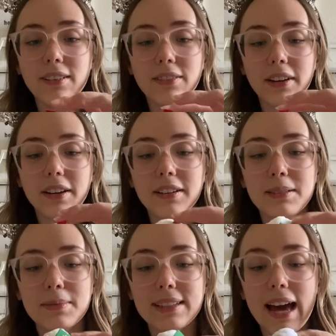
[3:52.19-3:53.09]
and
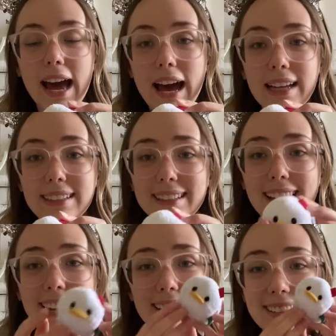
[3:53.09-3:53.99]
Christmas hat,
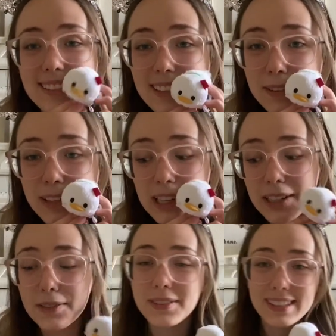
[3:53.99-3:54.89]
and he's so cute.